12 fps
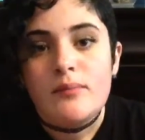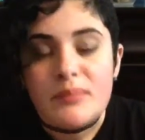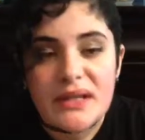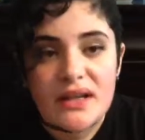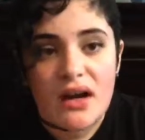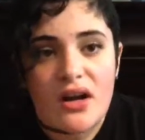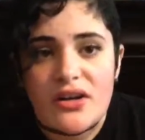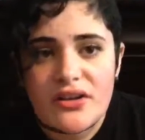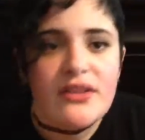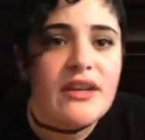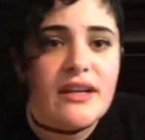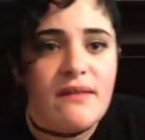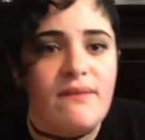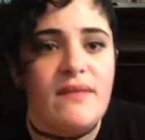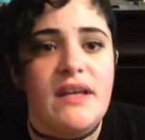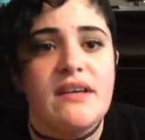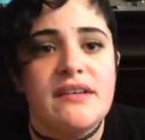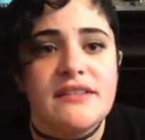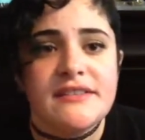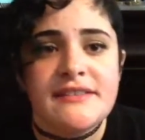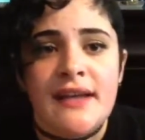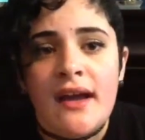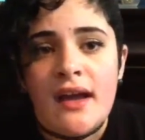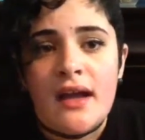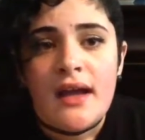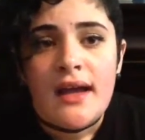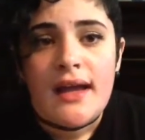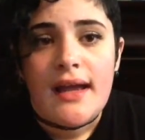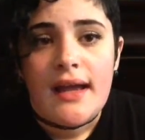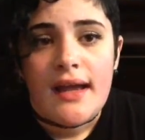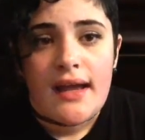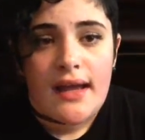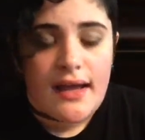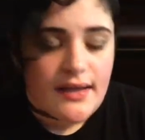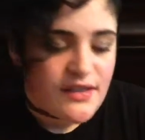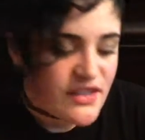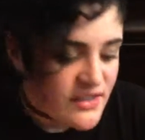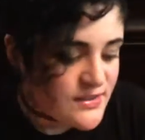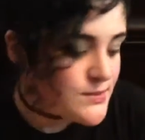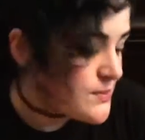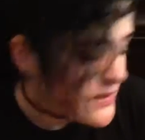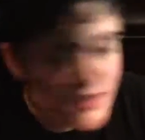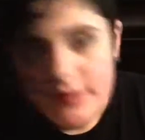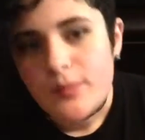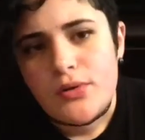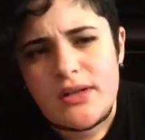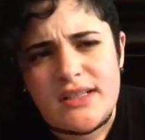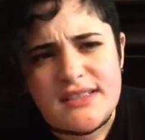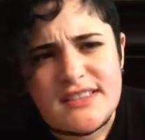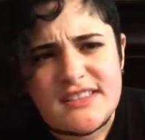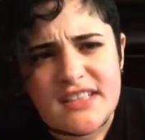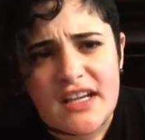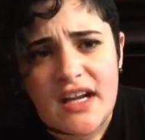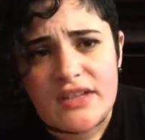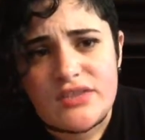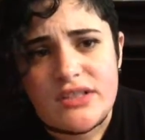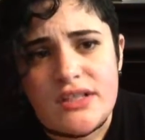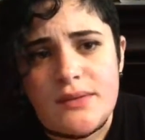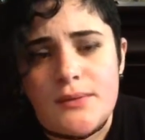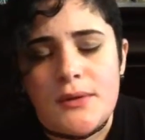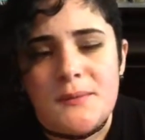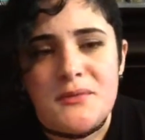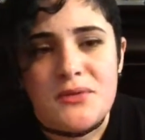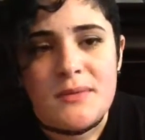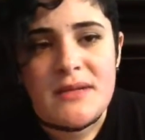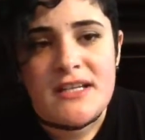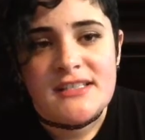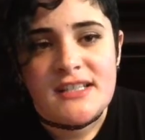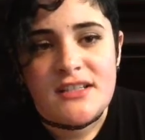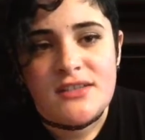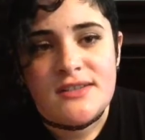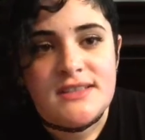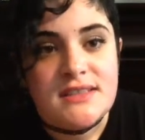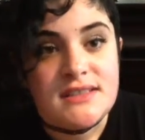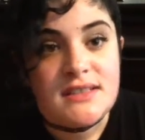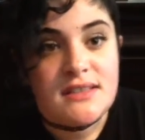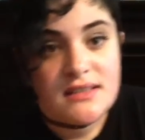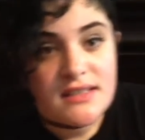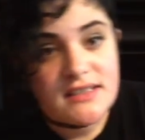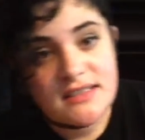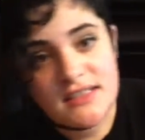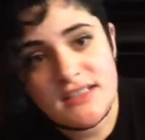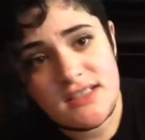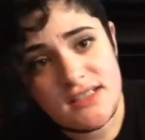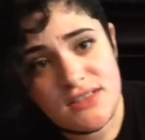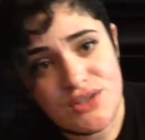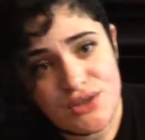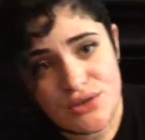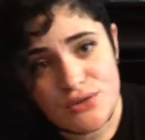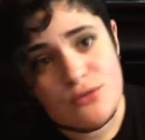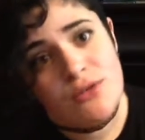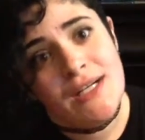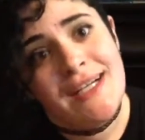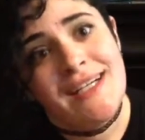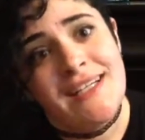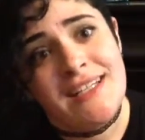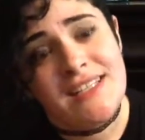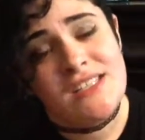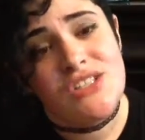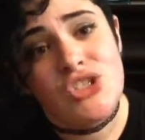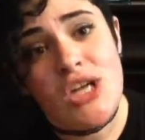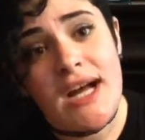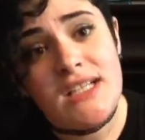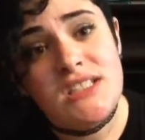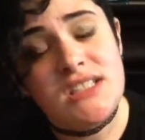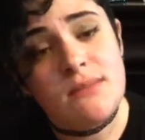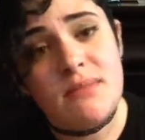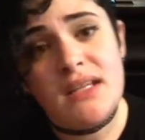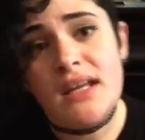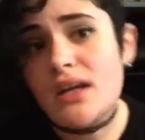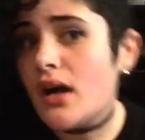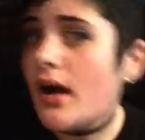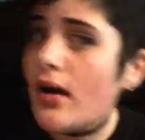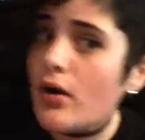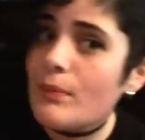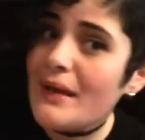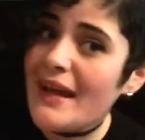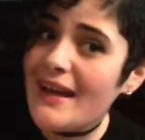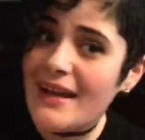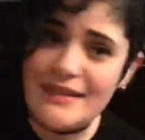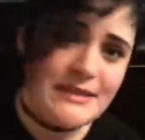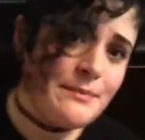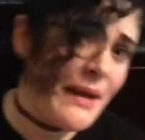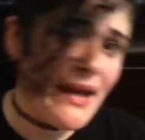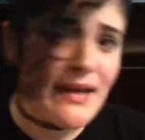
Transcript: be hotter than it feels. And it's really important to stay hydrated at Warped Tour because I know it's easy to get distracted and be like, oh, band,